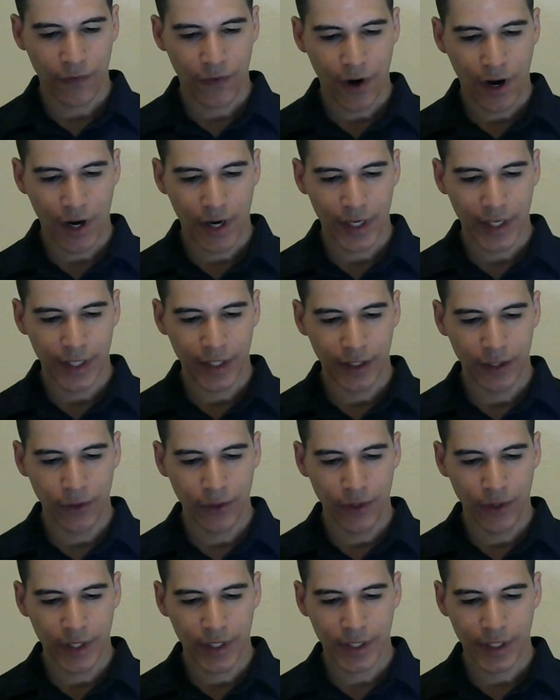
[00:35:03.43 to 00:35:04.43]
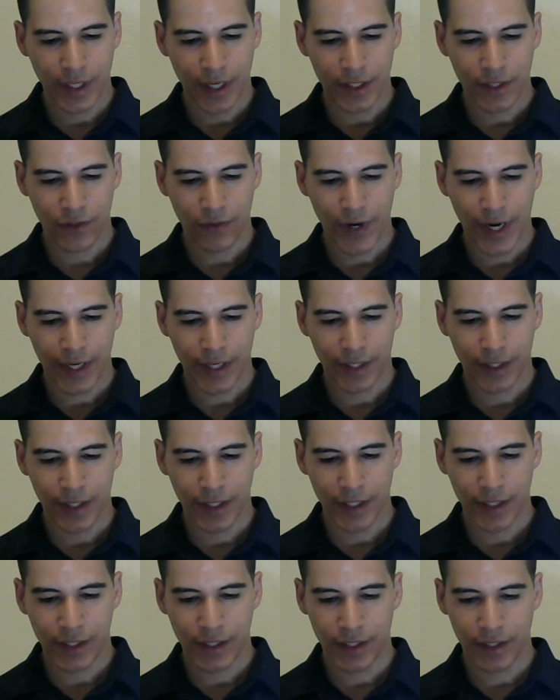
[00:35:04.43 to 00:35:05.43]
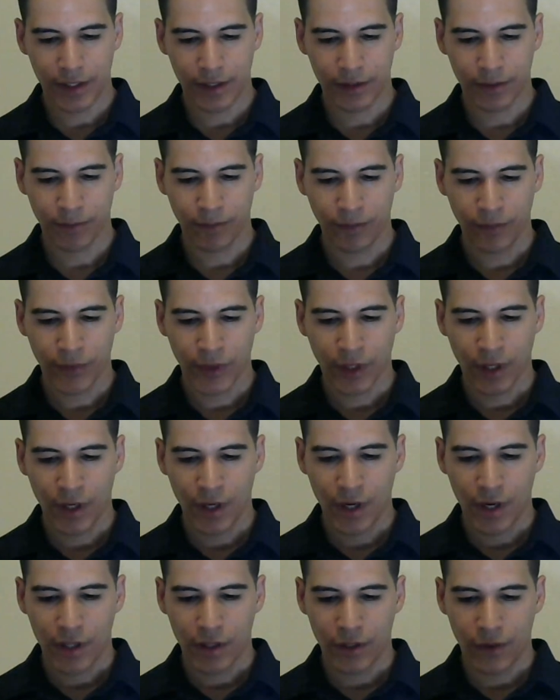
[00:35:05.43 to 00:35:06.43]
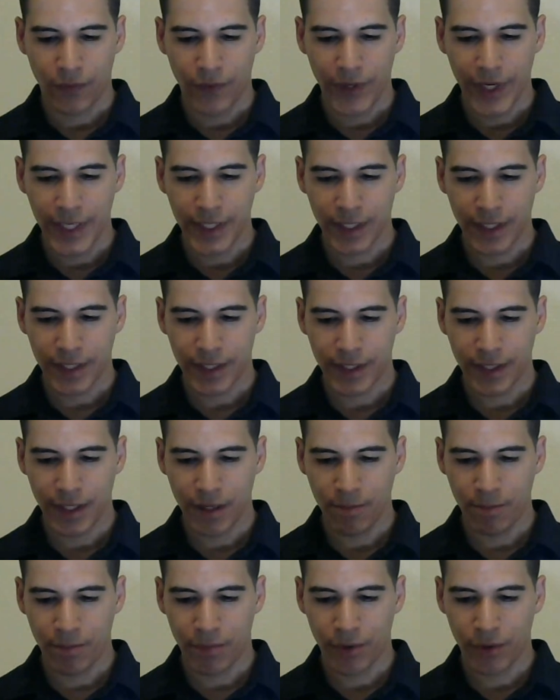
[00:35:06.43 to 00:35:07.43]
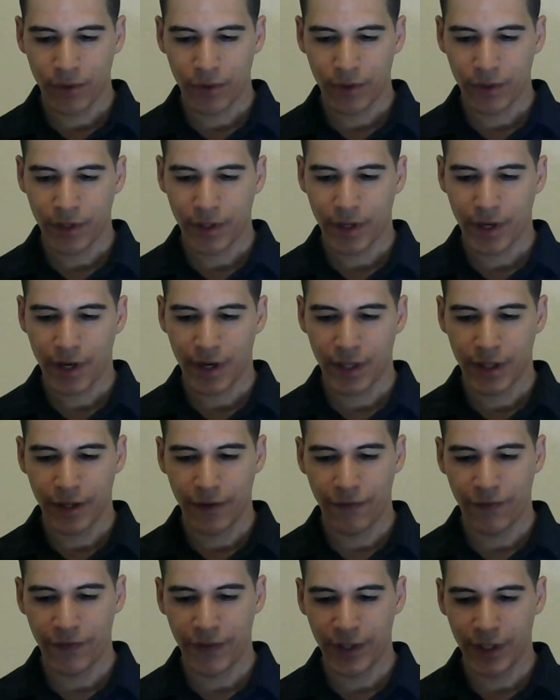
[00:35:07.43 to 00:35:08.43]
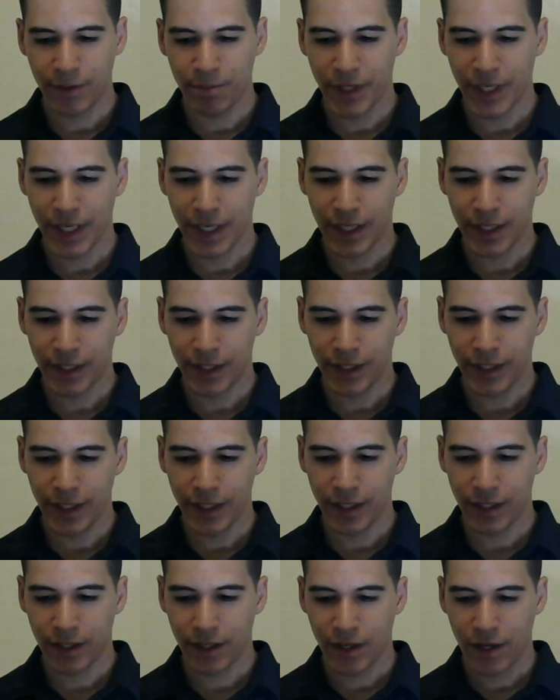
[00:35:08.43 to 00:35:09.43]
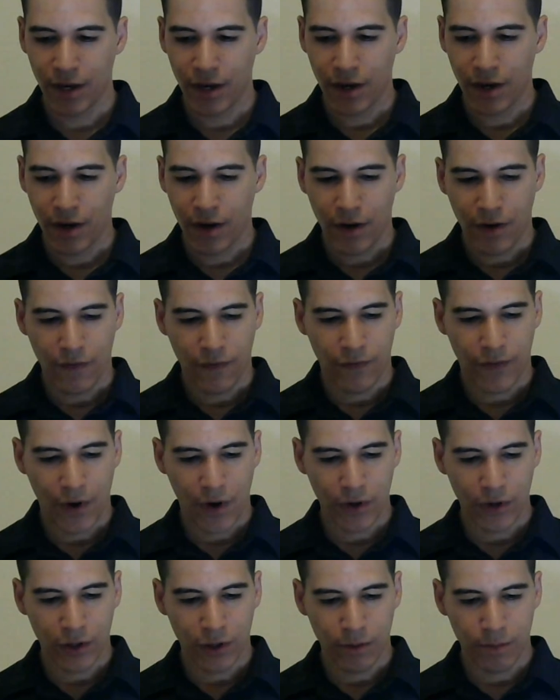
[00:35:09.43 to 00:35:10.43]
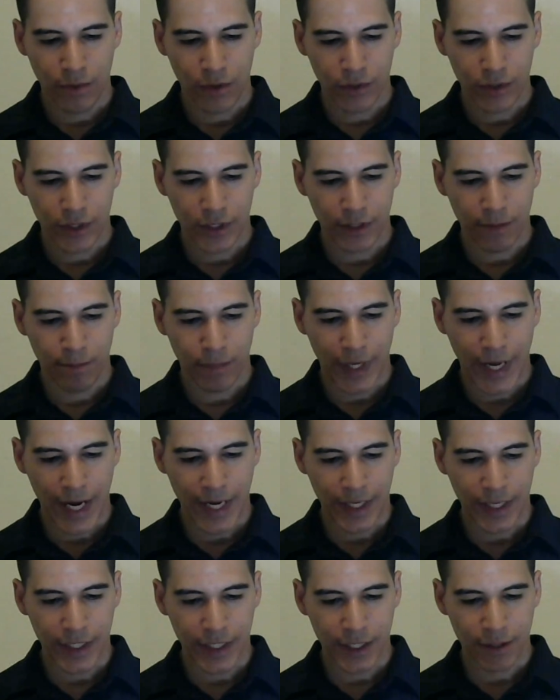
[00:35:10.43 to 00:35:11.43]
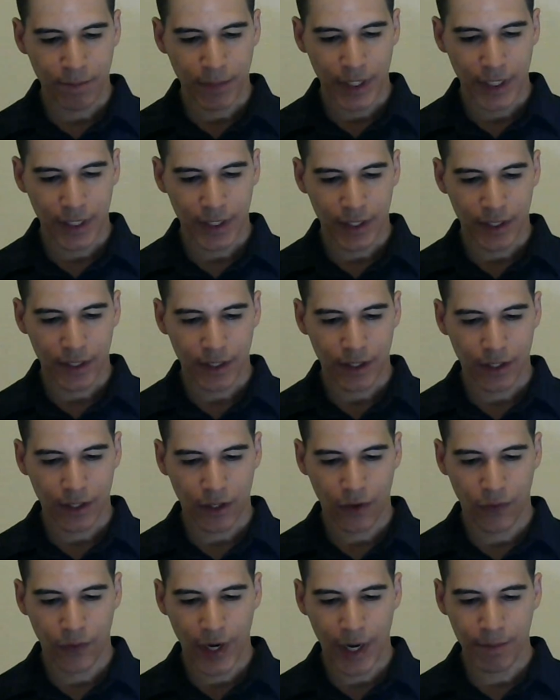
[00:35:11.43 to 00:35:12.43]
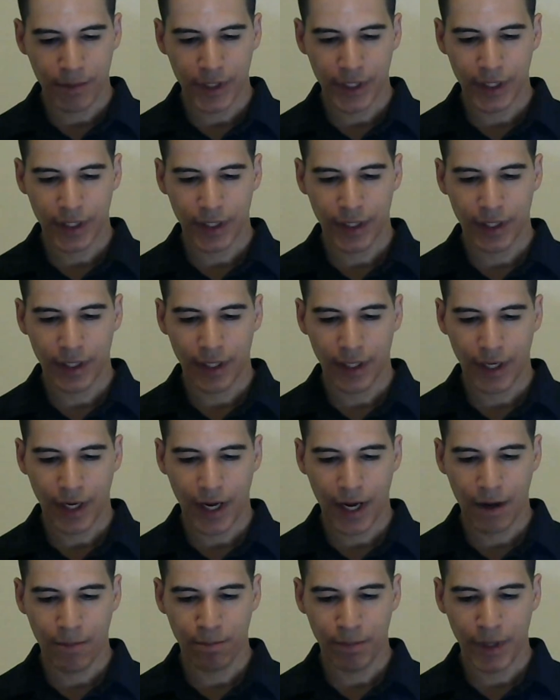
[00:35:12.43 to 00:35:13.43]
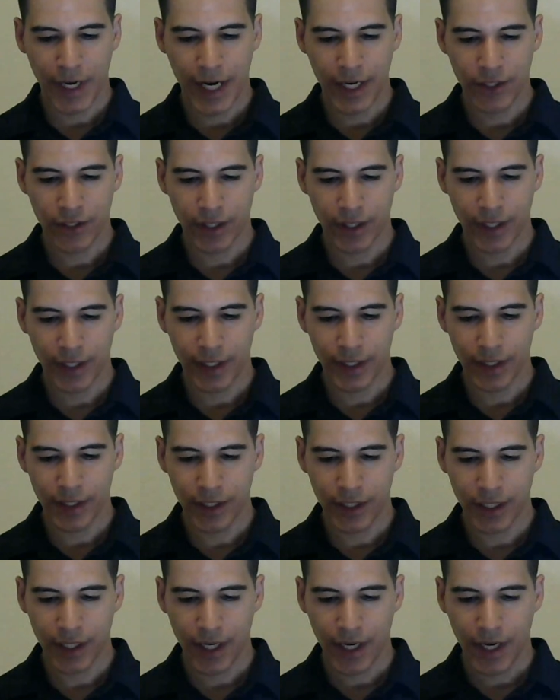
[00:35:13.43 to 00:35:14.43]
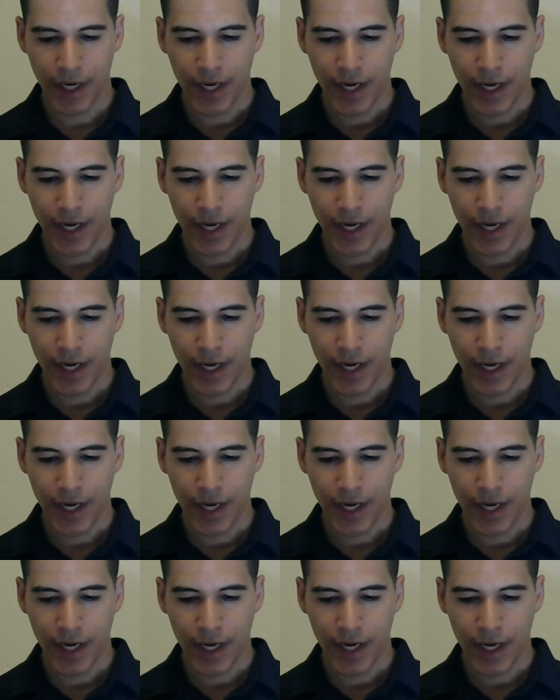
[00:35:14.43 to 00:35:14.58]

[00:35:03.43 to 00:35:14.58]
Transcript: far eluded such recognition. The reason is simple. The Philippine elite, vulnerable to blandishments, corruption, and patronage,